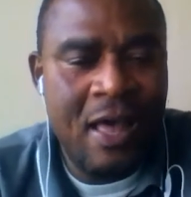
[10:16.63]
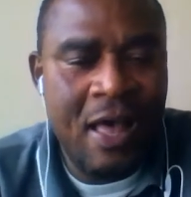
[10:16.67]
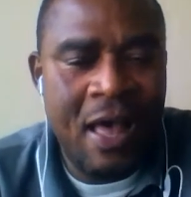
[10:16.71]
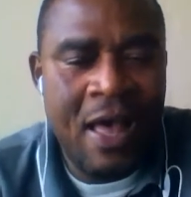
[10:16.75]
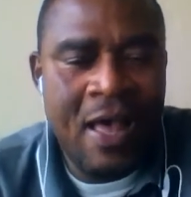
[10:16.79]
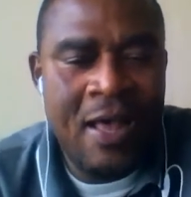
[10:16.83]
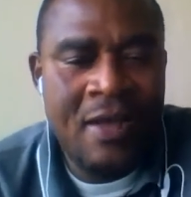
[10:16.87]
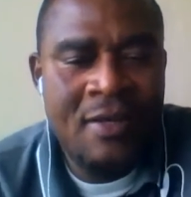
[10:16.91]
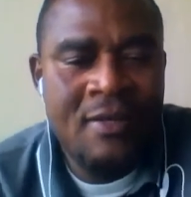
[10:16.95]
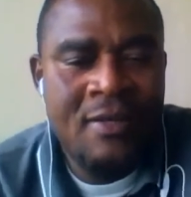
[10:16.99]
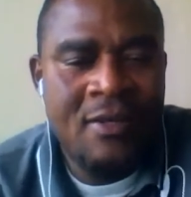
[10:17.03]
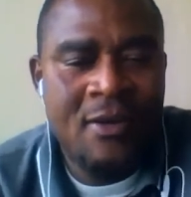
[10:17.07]

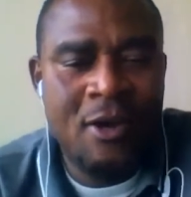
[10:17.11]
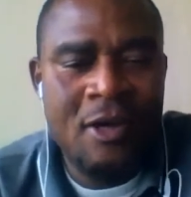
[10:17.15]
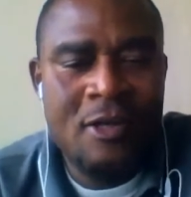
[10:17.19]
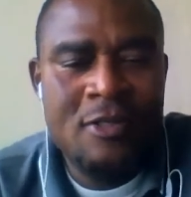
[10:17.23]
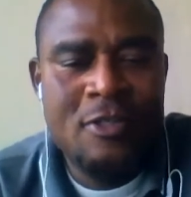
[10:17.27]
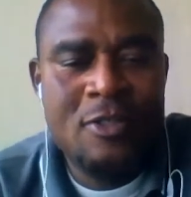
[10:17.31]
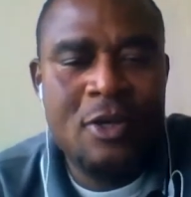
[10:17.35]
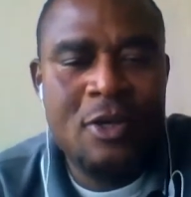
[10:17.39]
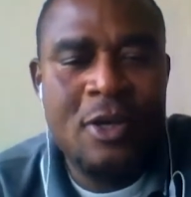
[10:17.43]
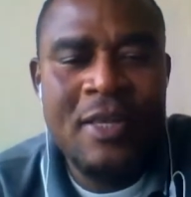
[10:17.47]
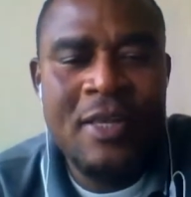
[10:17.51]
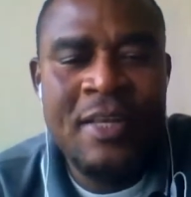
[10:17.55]
and
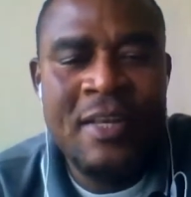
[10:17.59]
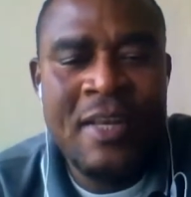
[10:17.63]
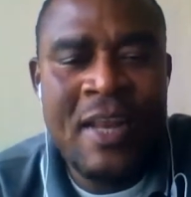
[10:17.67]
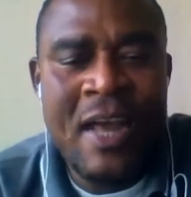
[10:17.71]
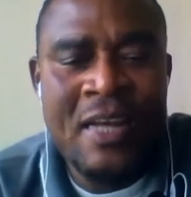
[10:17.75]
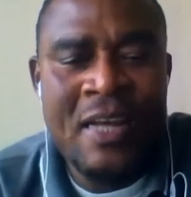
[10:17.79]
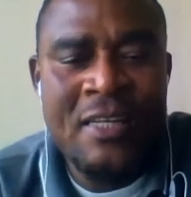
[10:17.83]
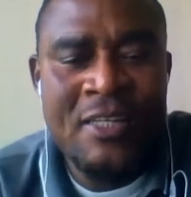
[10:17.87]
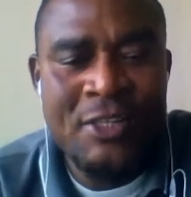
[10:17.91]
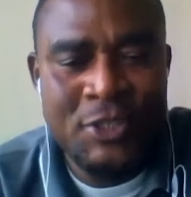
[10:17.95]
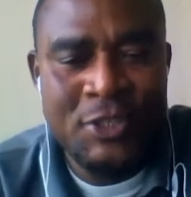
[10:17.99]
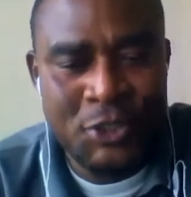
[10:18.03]
also in
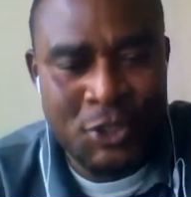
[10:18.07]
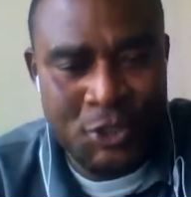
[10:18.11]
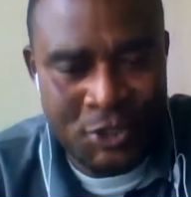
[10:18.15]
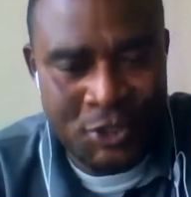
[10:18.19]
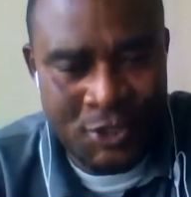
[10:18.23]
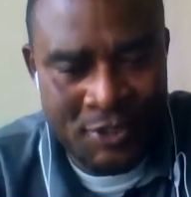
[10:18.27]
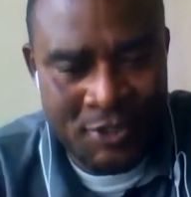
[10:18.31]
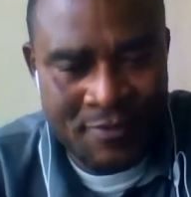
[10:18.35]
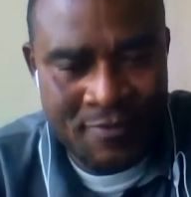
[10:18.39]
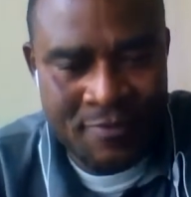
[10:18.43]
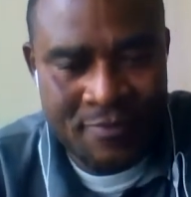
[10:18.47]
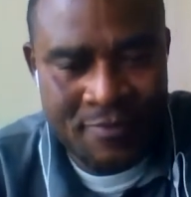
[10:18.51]

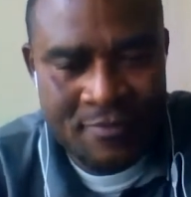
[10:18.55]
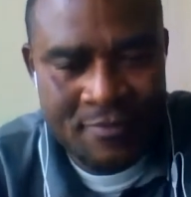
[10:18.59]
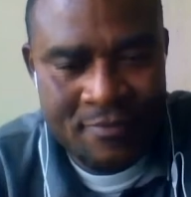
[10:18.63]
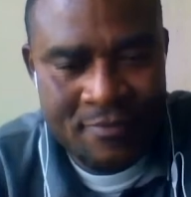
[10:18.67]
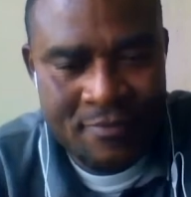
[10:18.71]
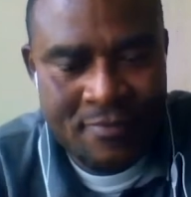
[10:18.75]
addition